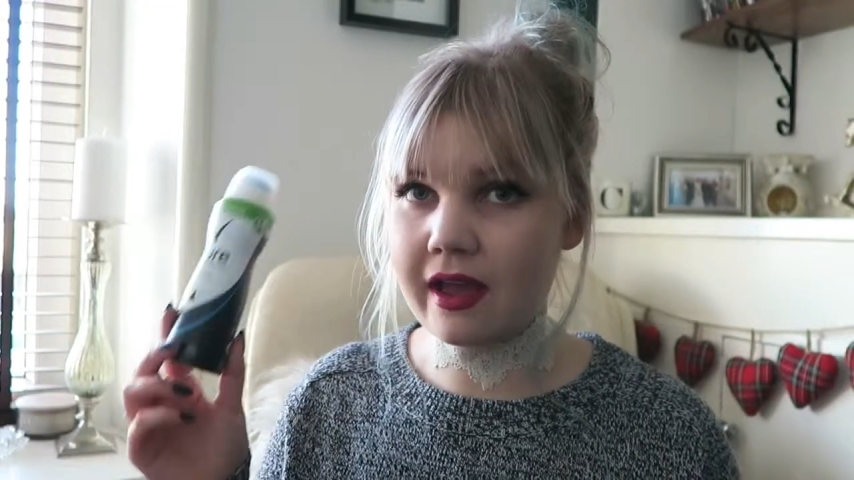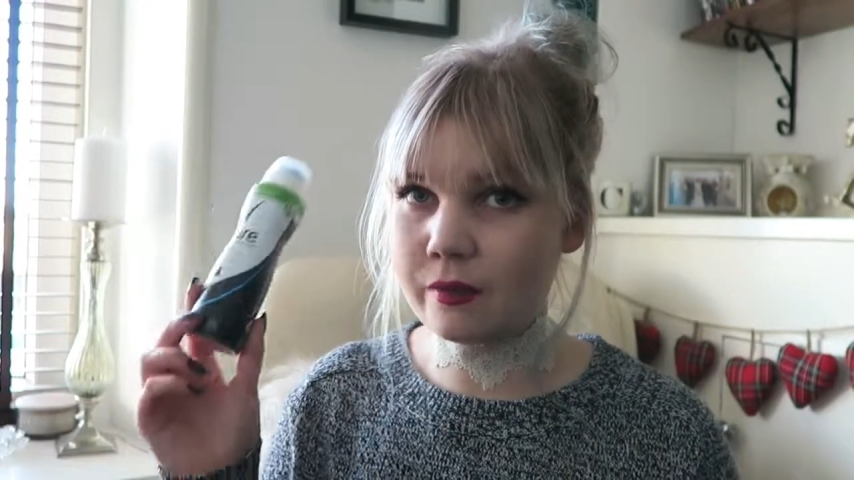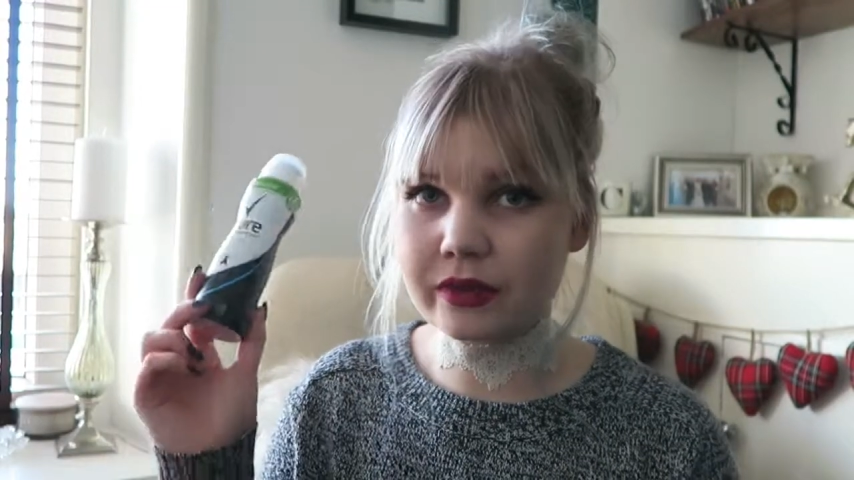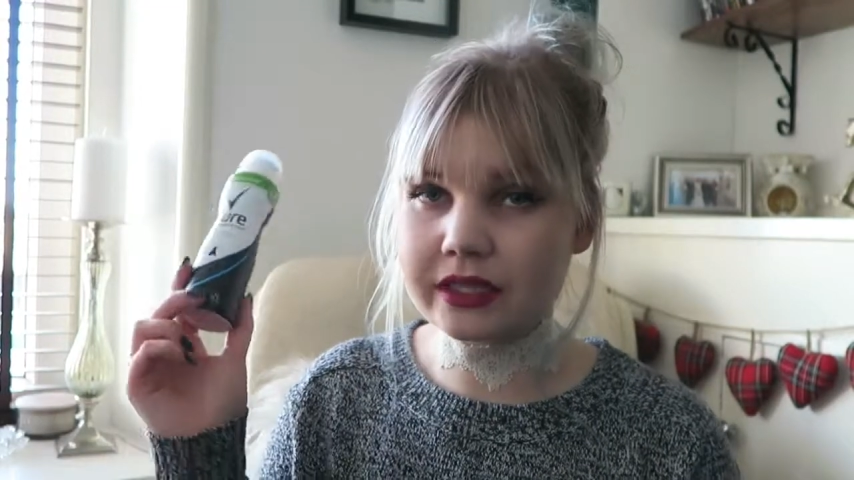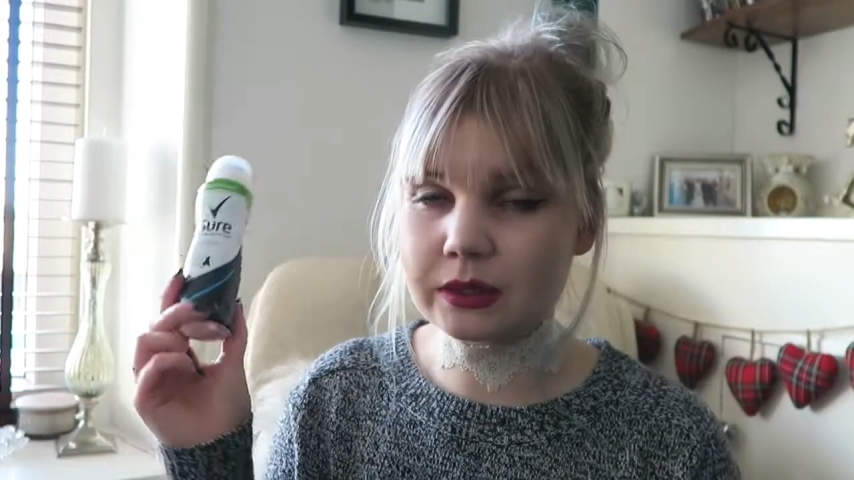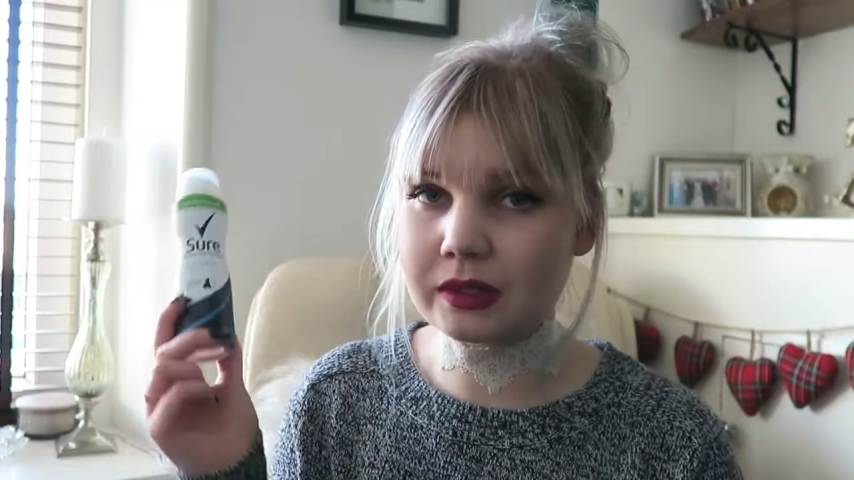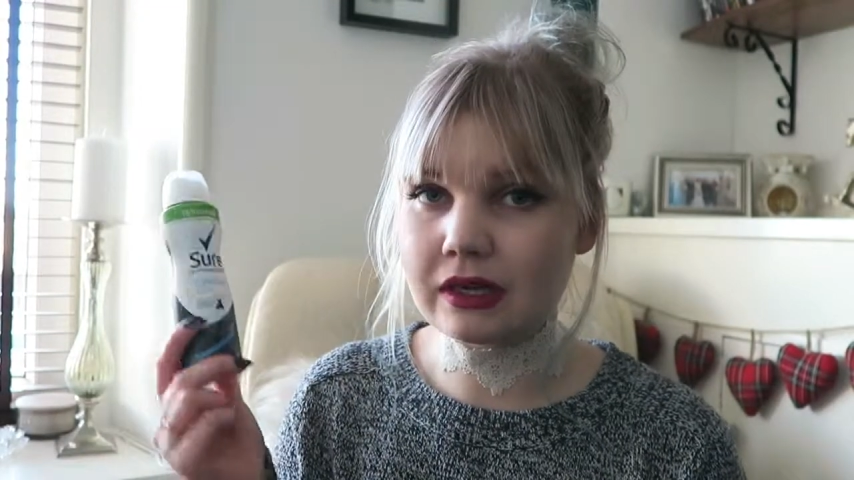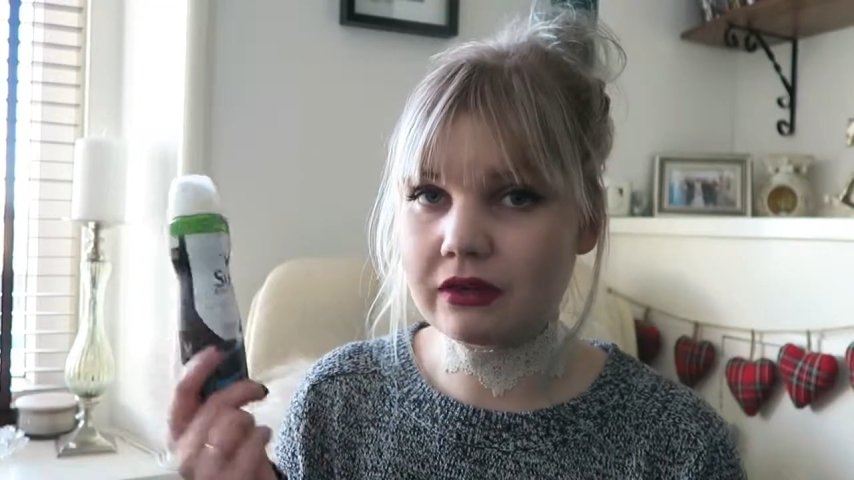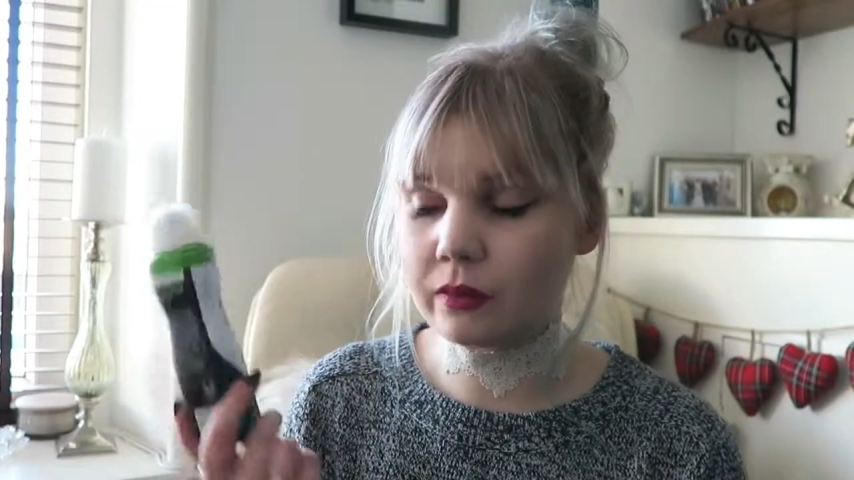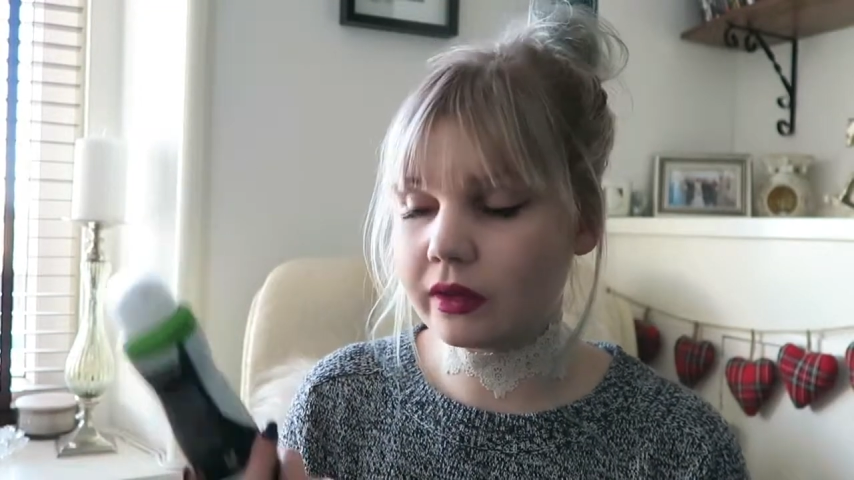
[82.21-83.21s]
with this one
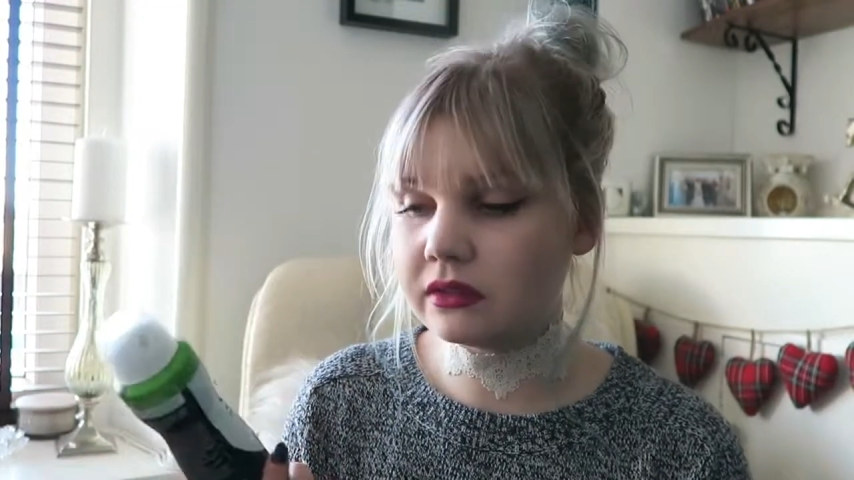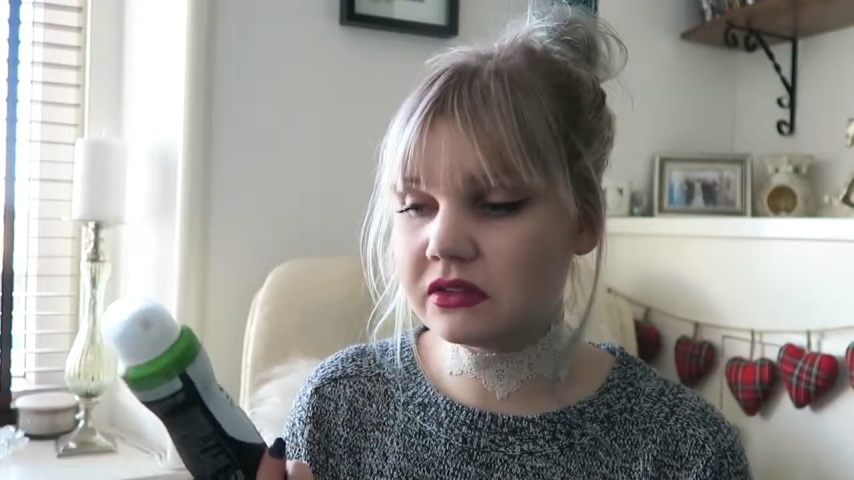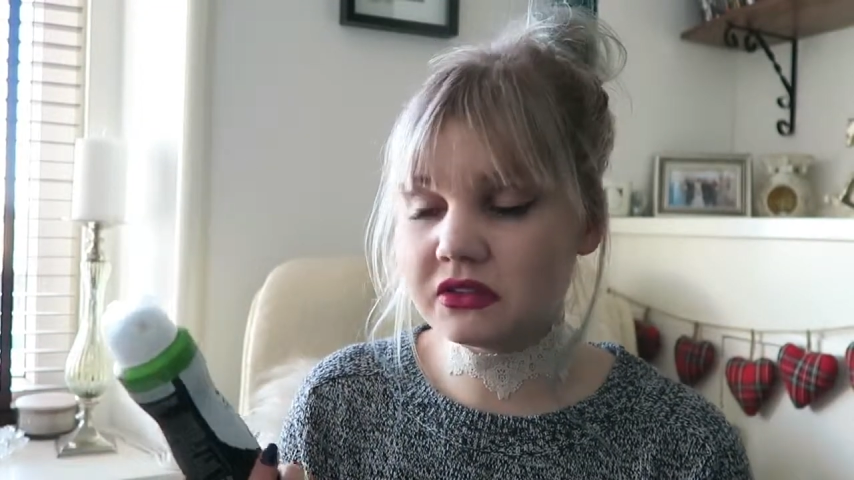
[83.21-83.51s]
and other ones,